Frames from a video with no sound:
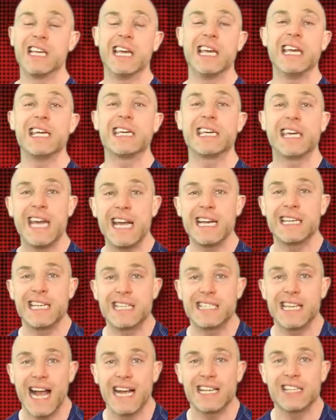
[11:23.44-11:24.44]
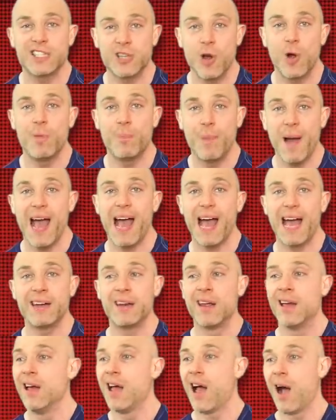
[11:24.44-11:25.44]
he kicked his ass so
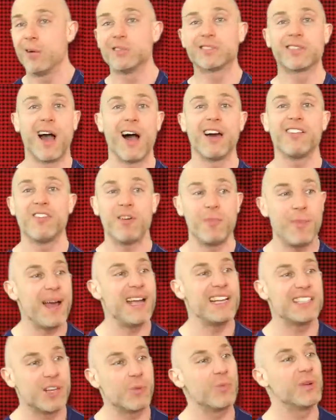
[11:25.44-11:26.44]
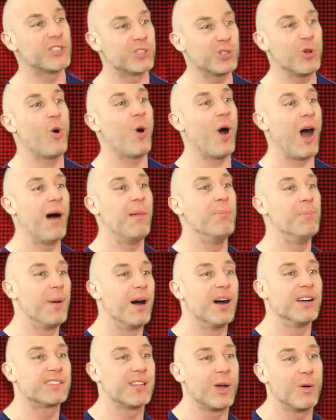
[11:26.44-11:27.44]
bad, I was kind of amazed that we saw
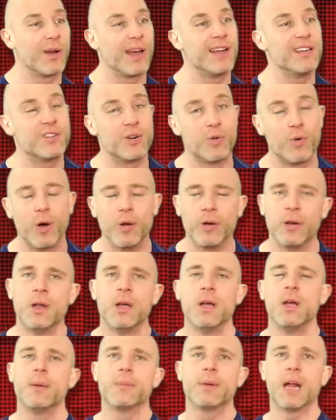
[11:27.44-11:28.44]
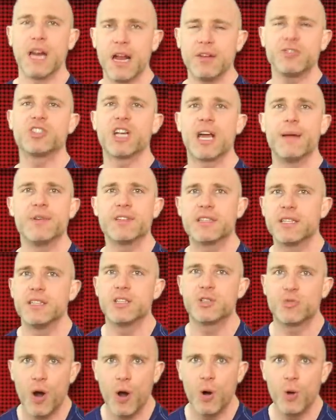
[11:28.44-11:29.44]
Humberto later on. But I love Sheamus in
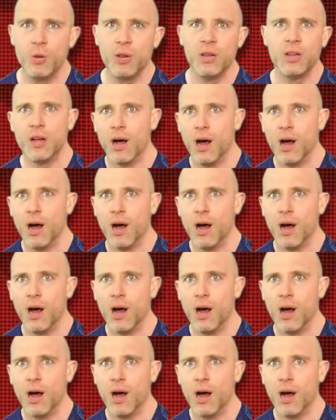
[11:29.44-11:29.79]
this role.